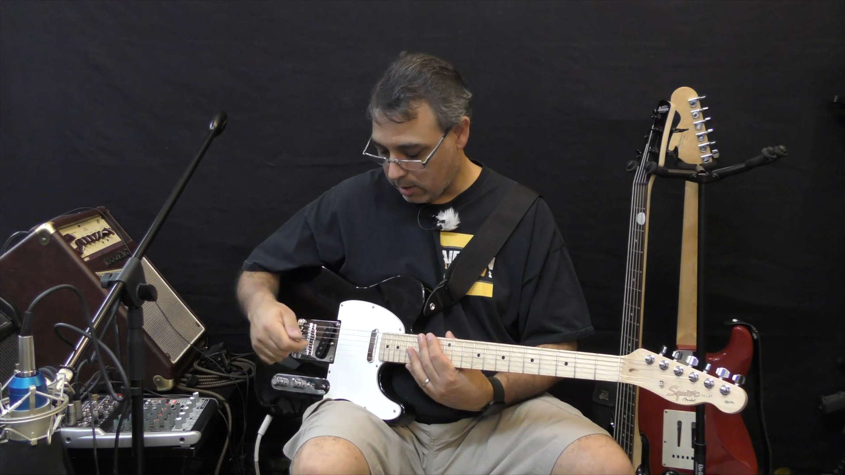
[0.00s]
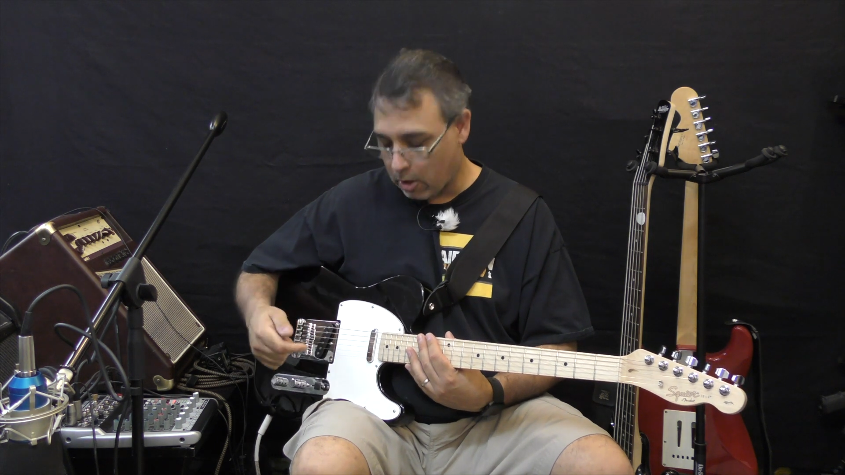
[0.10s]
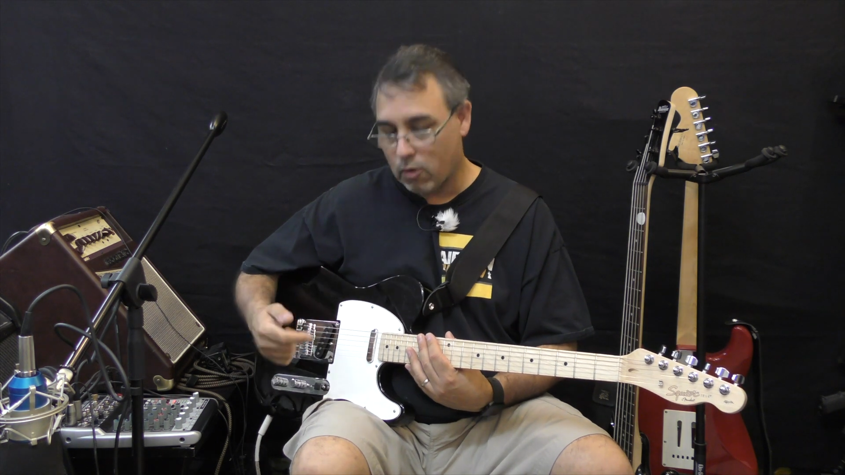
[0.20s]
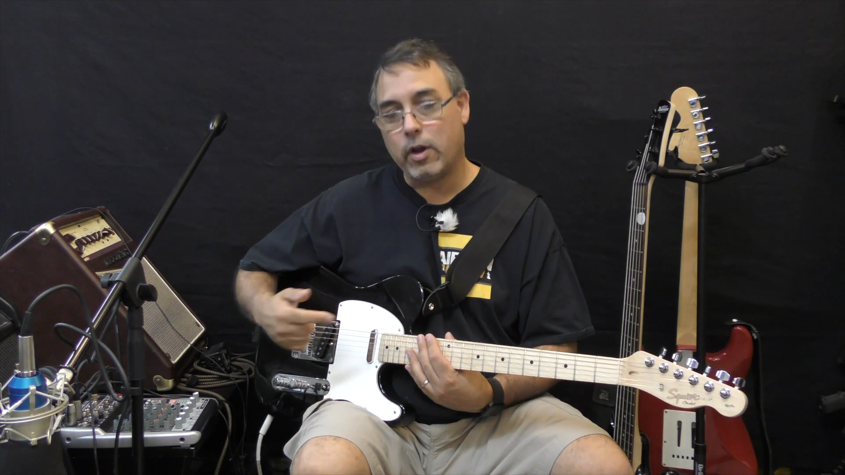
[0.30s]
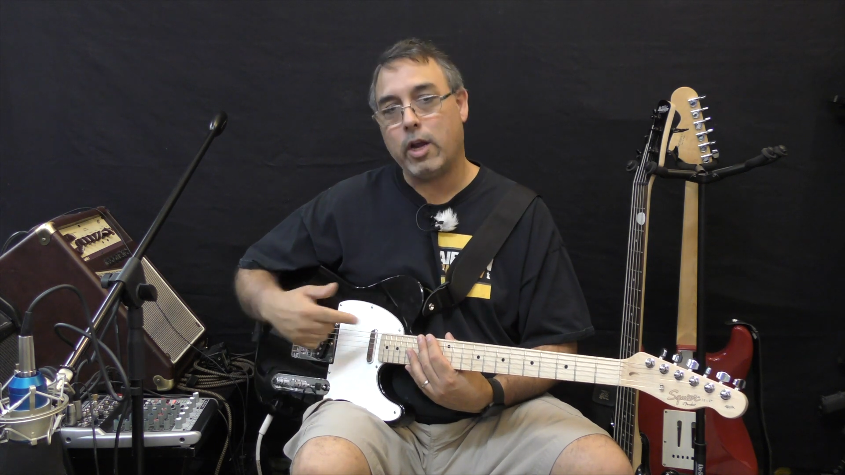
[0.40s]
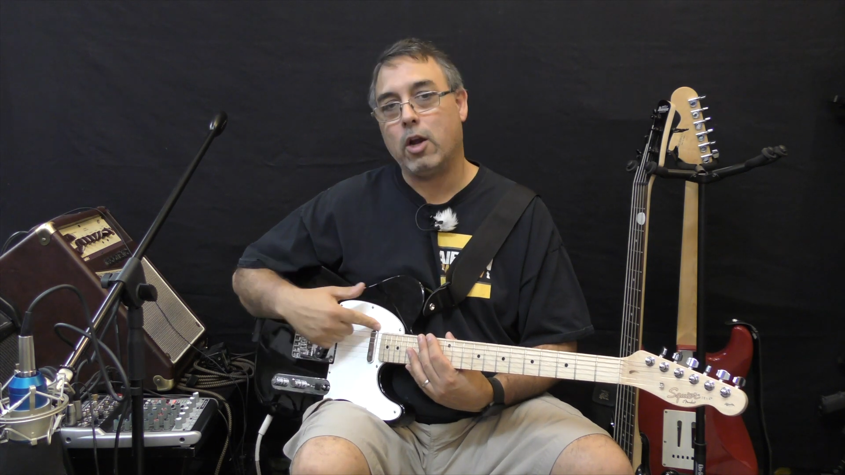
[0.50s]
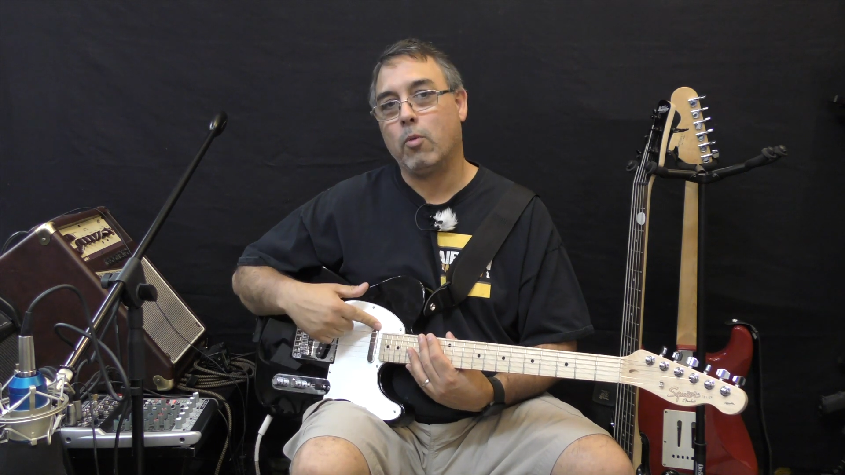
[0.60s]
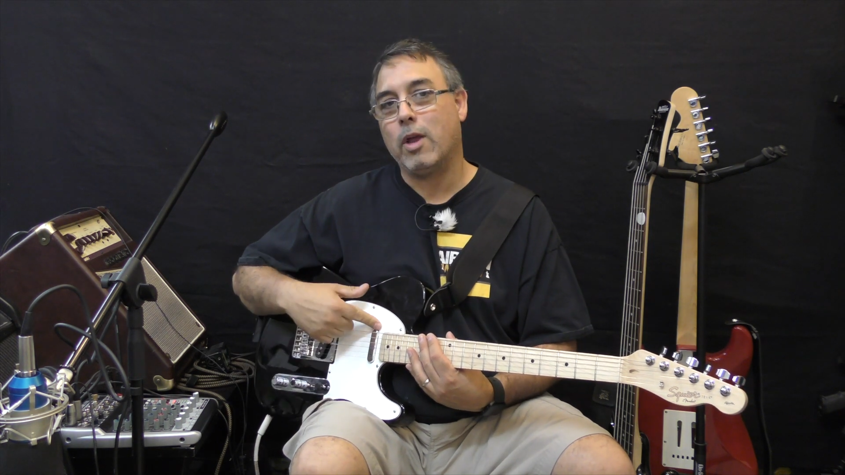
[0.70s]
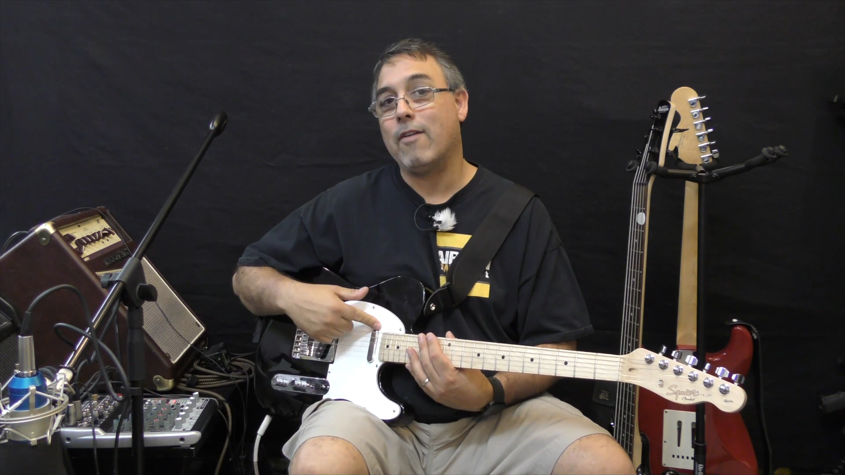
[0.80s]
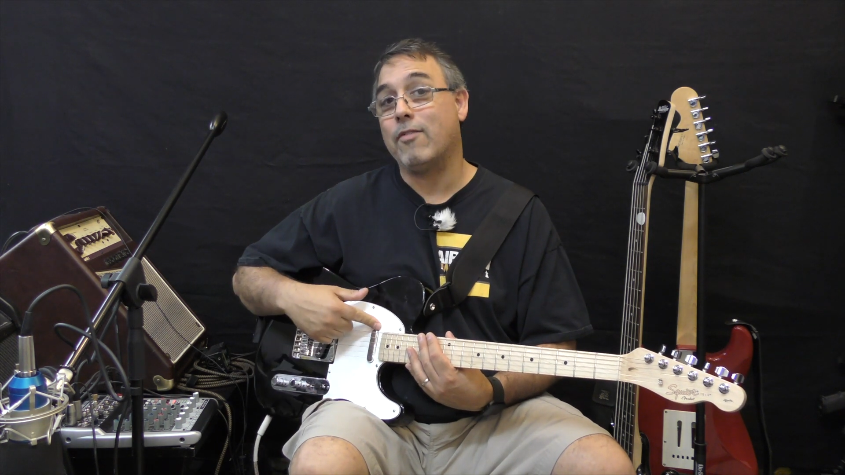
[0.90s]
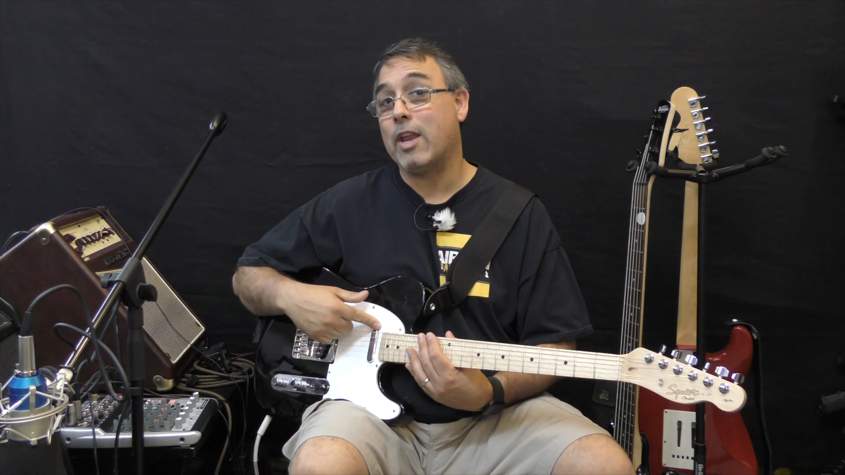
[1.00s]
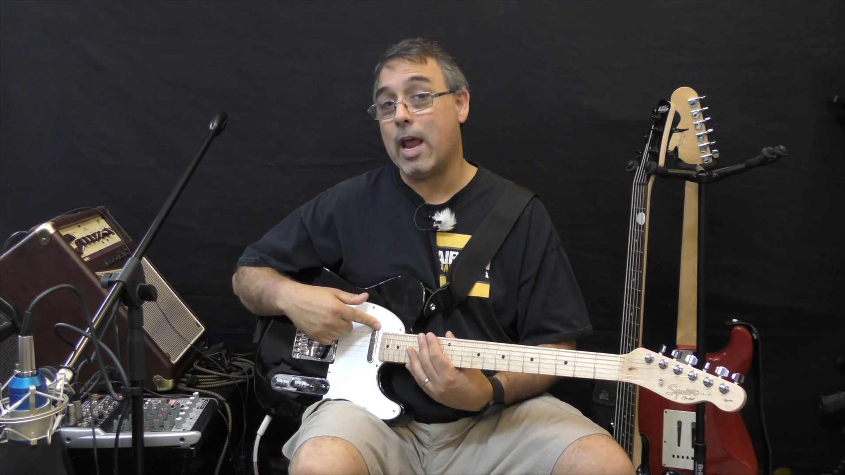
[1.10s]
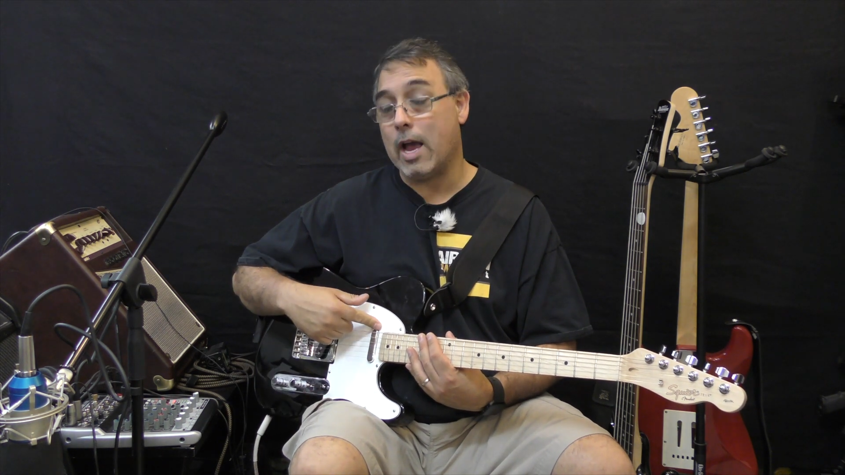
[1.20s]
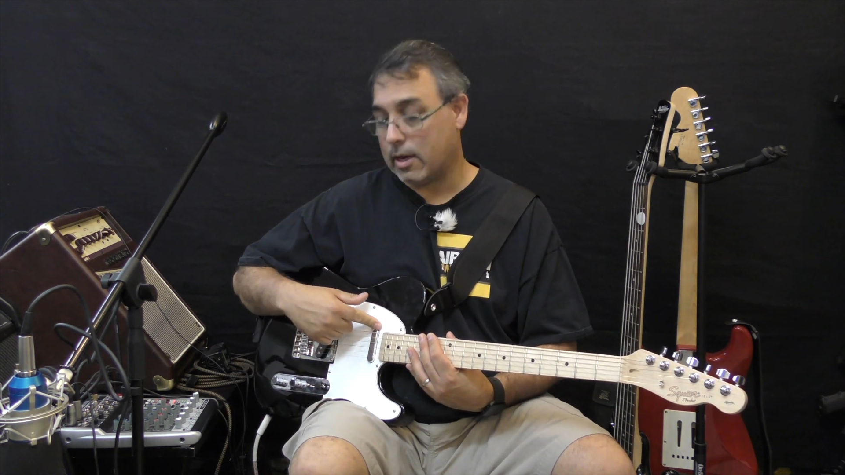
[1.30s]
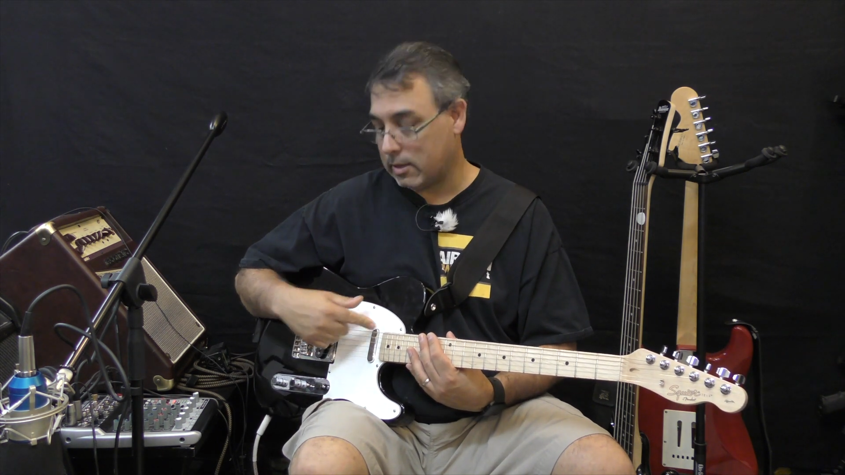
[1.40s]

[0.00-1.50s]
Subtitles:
And over here we have the neck.